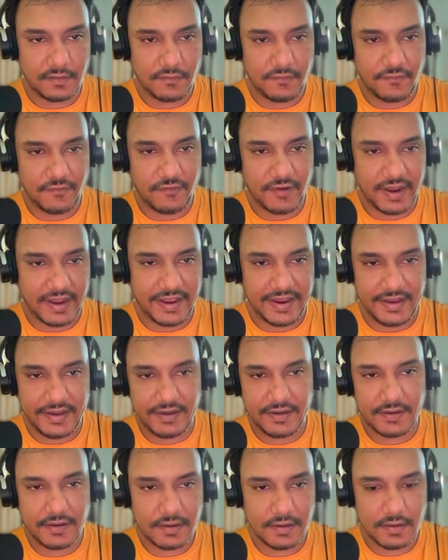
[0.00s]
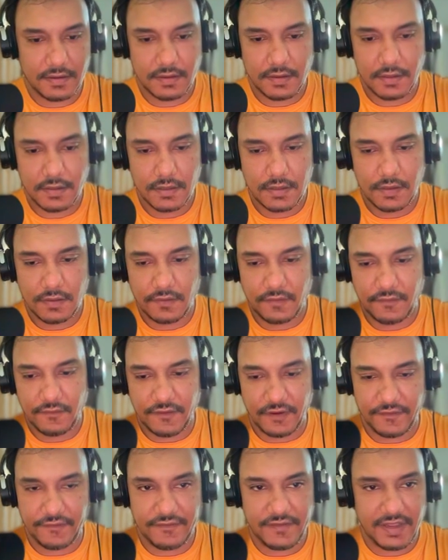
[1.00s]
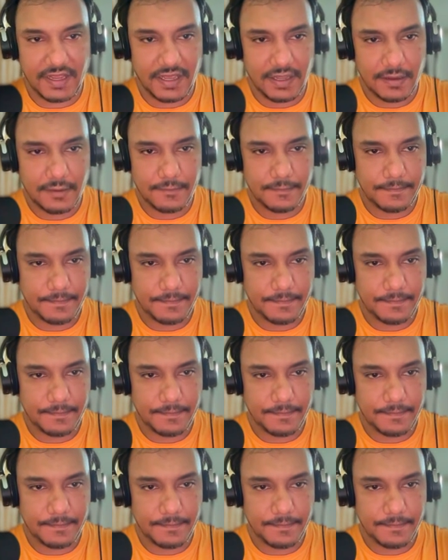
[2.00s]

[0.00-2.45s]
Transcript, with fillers: find, fifty,